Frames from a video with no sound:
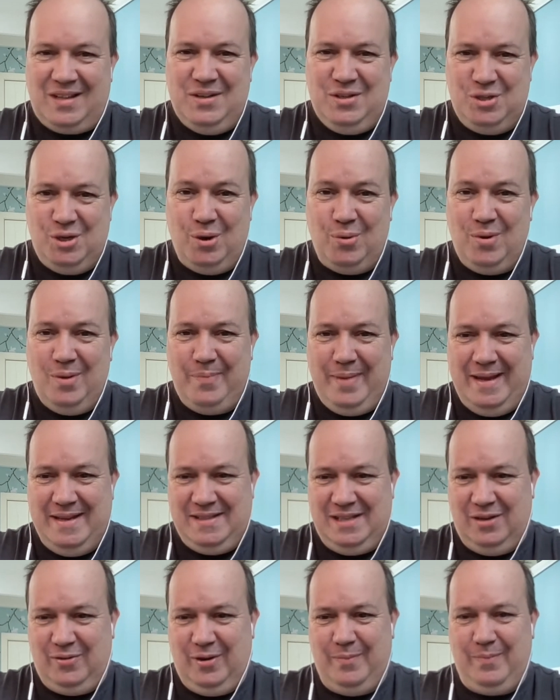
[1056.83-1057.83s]
toner
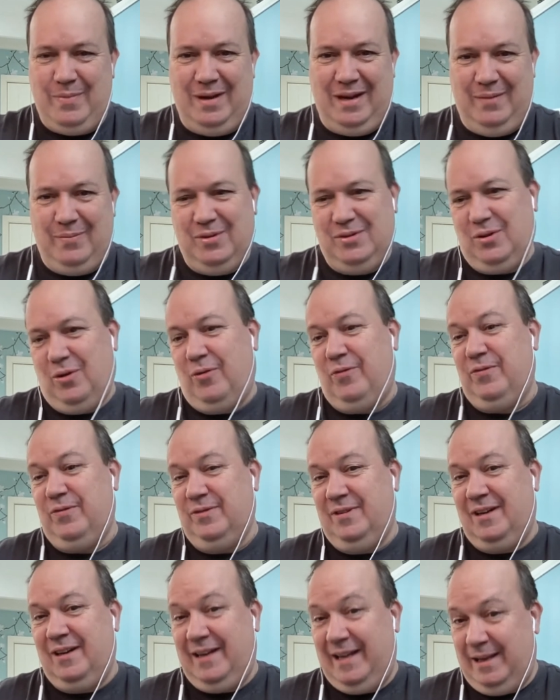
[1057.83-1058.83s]
based equipment, it was
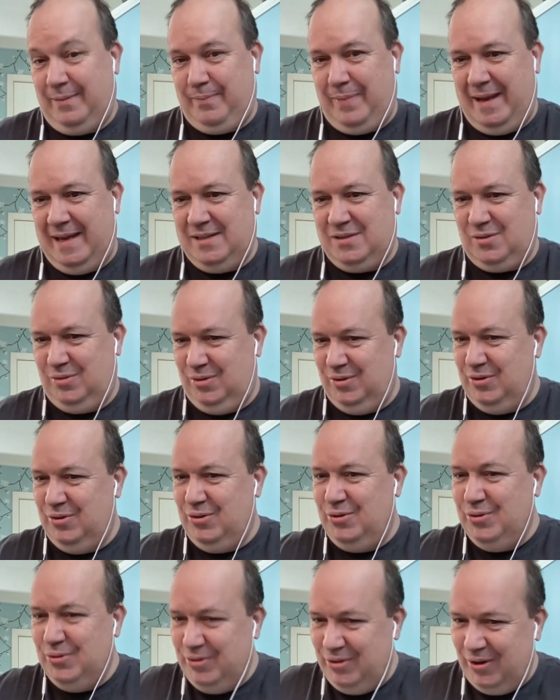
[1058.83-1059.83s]
often click based, so you
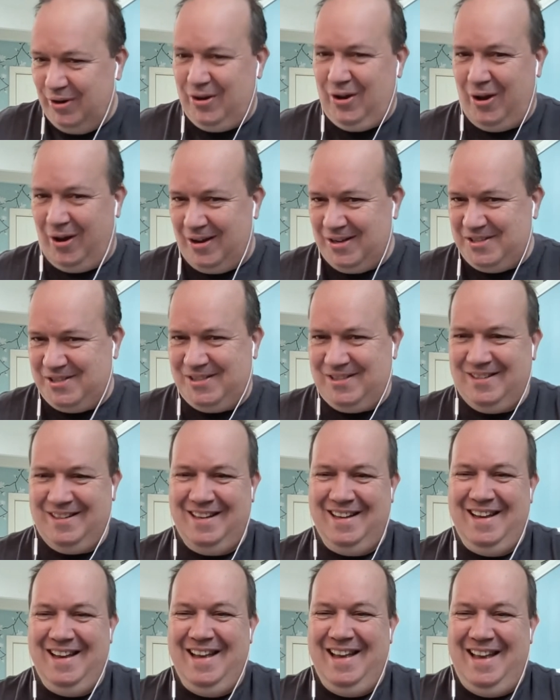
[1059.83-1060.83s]
knew your cost.
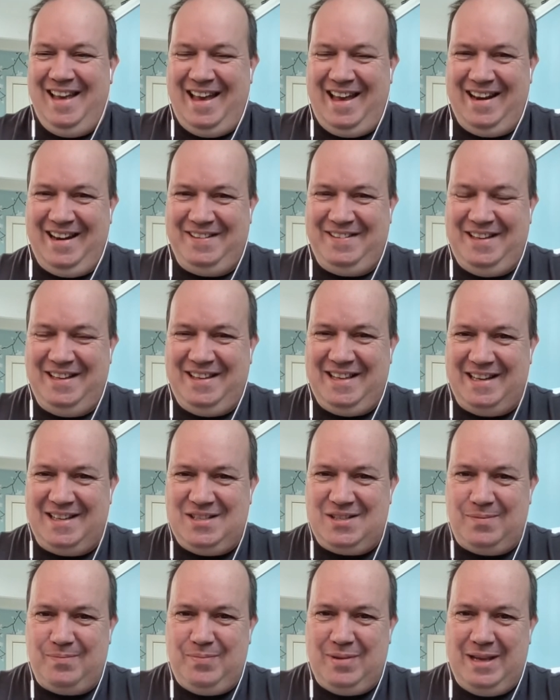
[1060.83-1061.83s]
And I think
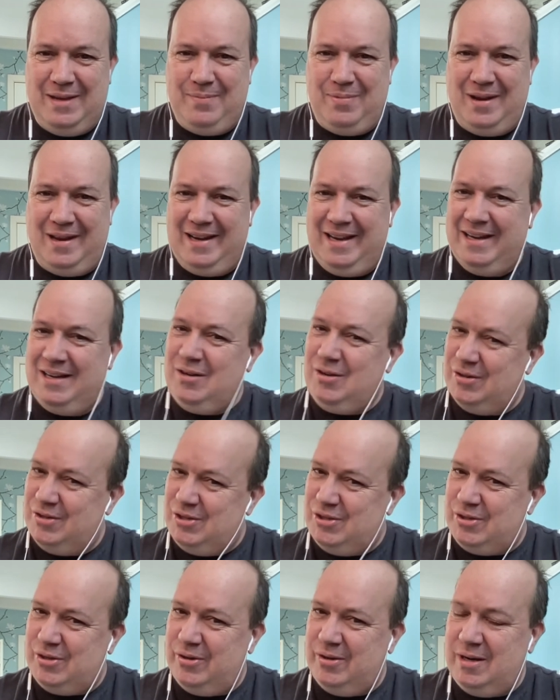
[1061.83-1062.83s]
that some yeah. people are a little
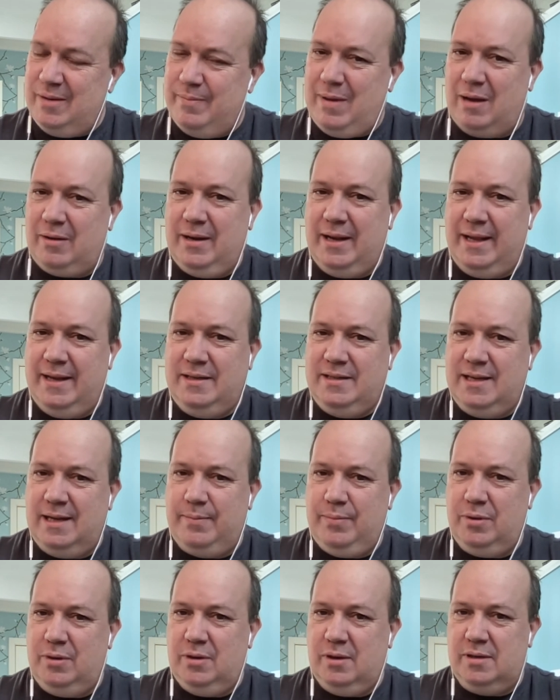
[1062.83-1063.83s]
concerned about
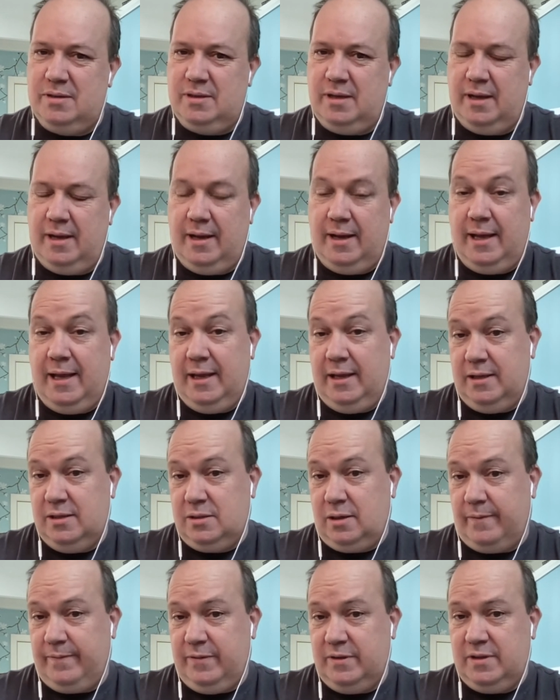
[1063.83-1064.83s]
inkjet because uh, ink
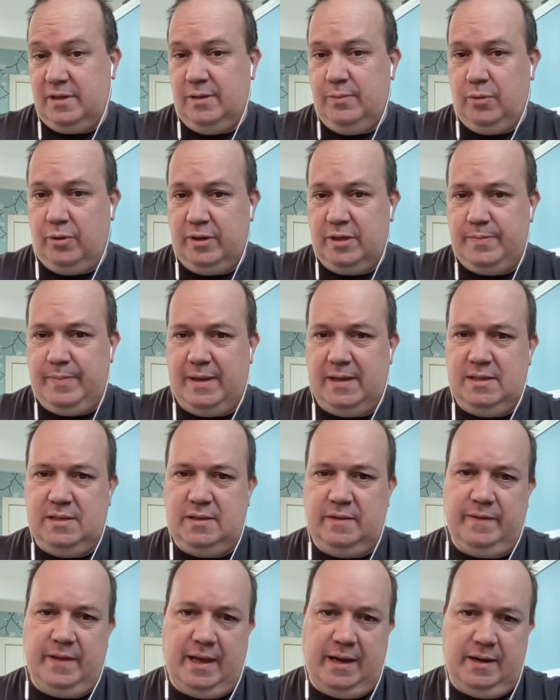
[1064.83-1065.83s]
is obviously more
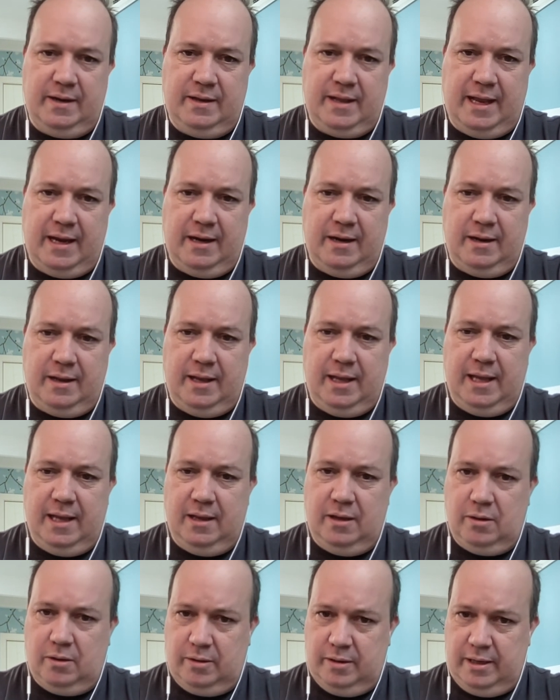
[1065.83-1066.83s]
expensive than, than uh, yeah.
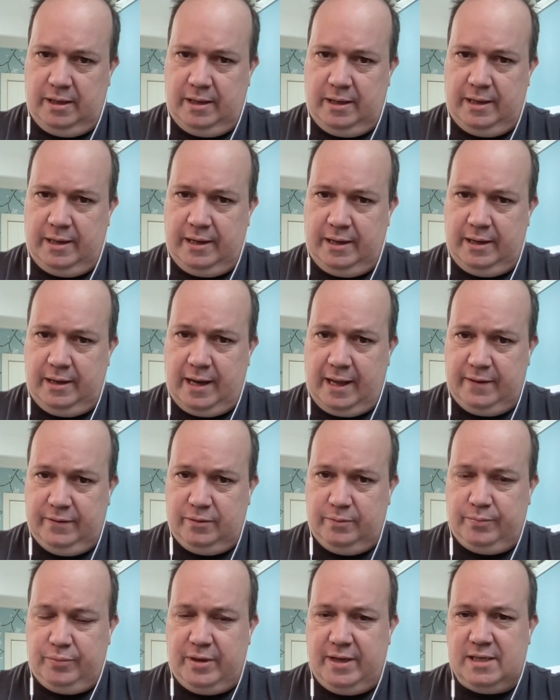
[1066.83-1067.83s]
ink on a, on a
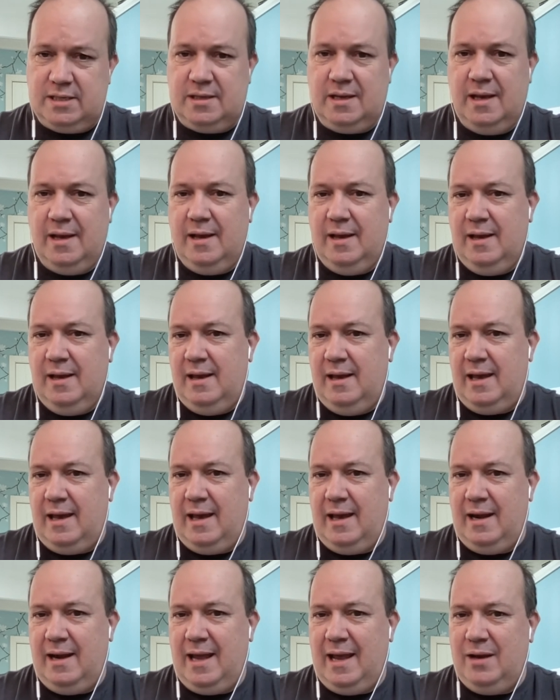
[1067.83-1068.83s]
litho press.
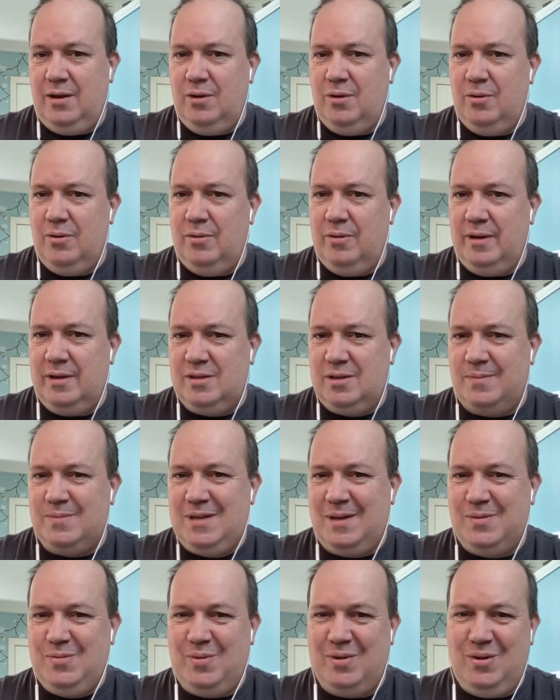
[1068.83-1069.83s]
And, and you
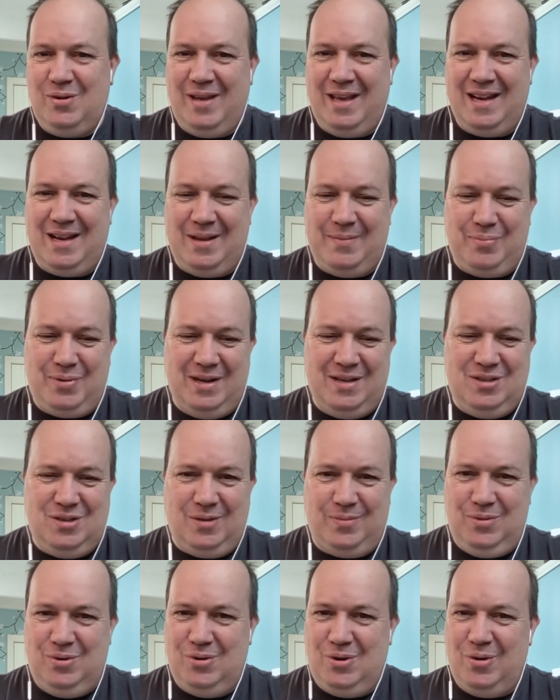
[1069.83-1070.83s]
sometimes when you get a print
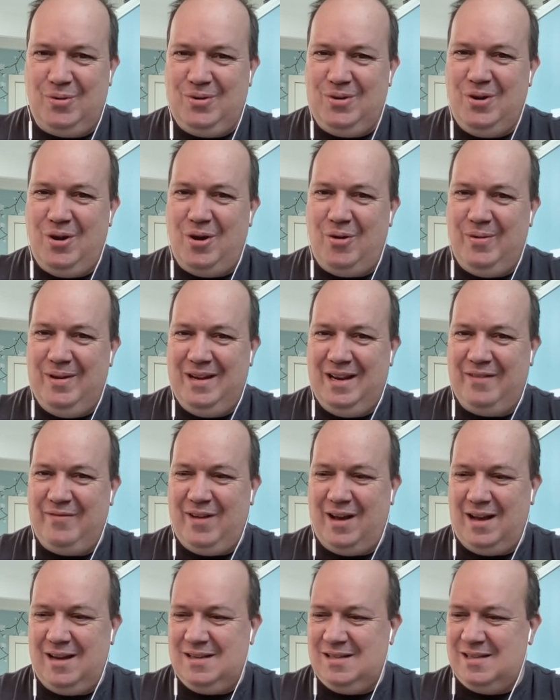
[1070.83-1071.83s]
job, you don't know in
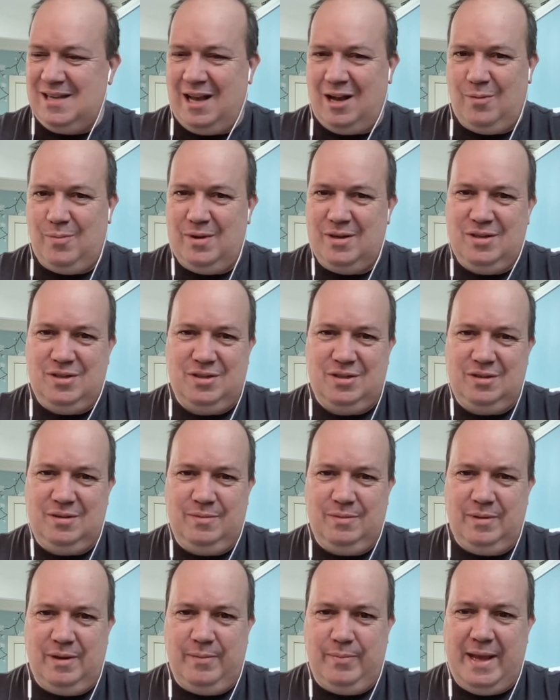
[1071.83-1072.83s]
advance how much
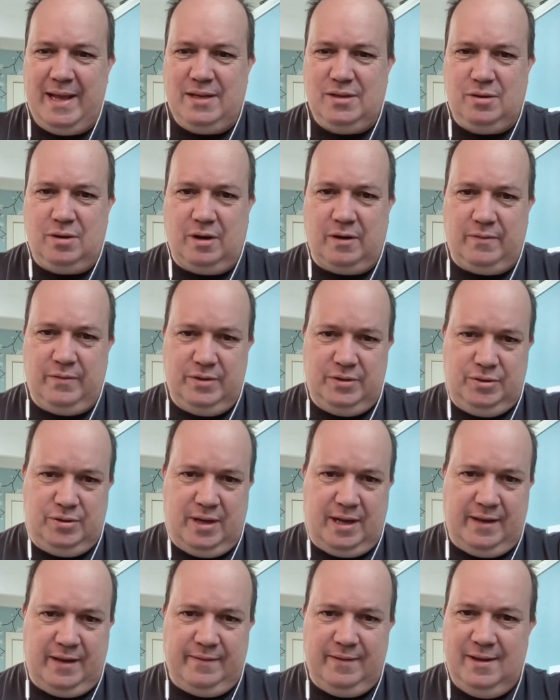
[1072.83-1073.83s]
uh, page coverage
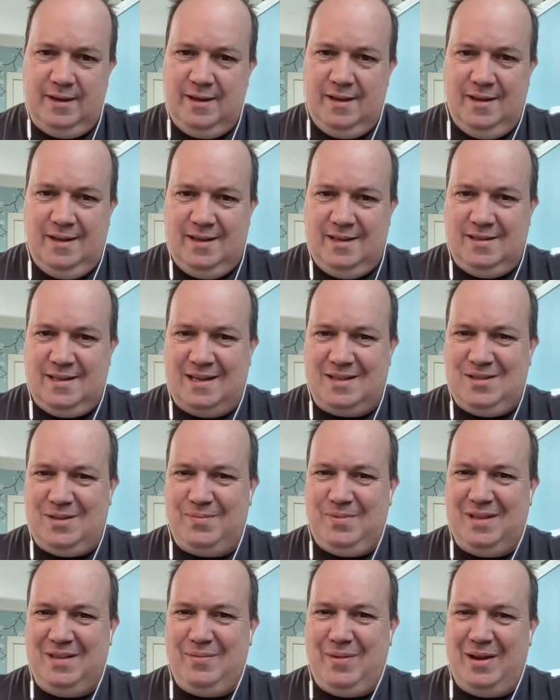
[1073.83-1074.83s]
you have. Is that
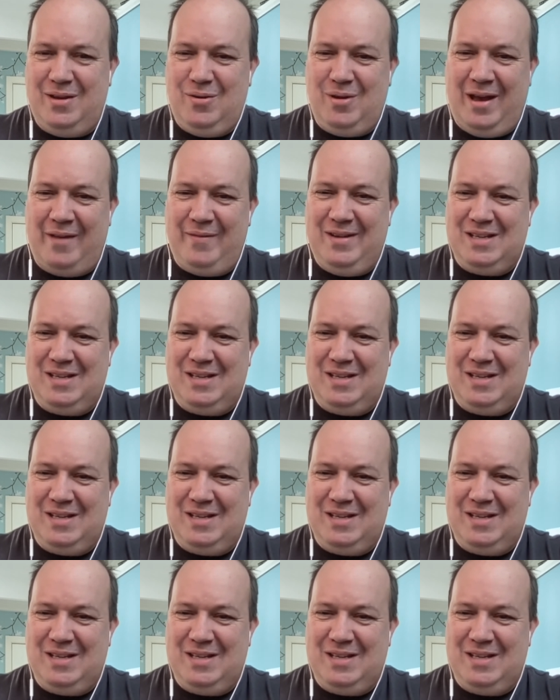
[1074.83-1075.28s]
something where you have